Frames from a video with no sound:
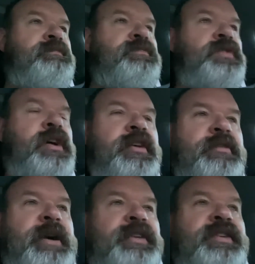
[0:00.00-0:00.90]
talking
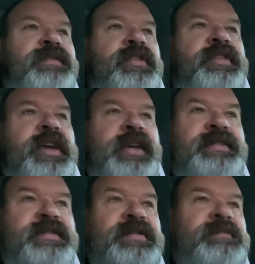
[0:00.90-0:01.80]
about different
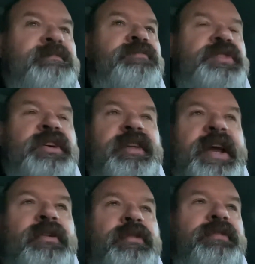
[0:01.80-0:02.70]
things, chilling
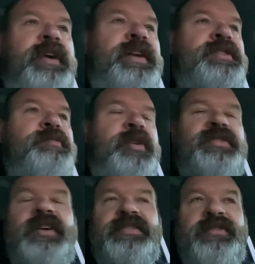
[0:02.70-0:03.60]
out with friends. But
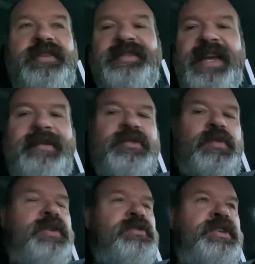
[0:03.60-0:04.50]
it's also the same as
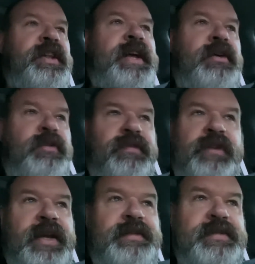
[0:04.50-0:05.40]
when you chill out with
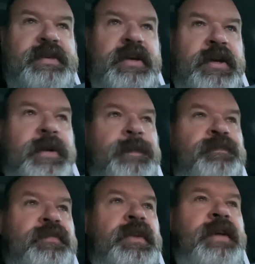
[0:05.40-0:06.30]
friends.
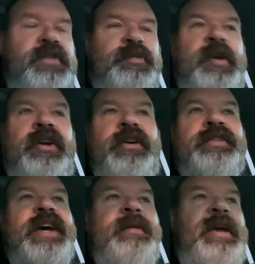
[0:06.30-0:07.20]
If you spend all your
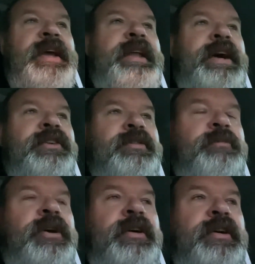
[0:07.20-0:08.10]
time hanging out at the
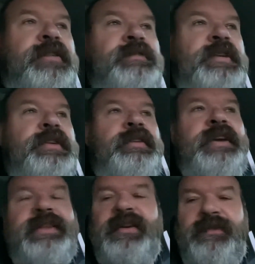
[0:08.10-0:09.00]
bar, you're
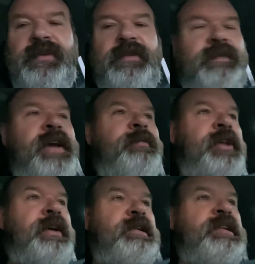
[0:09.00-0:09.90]
not there for your family.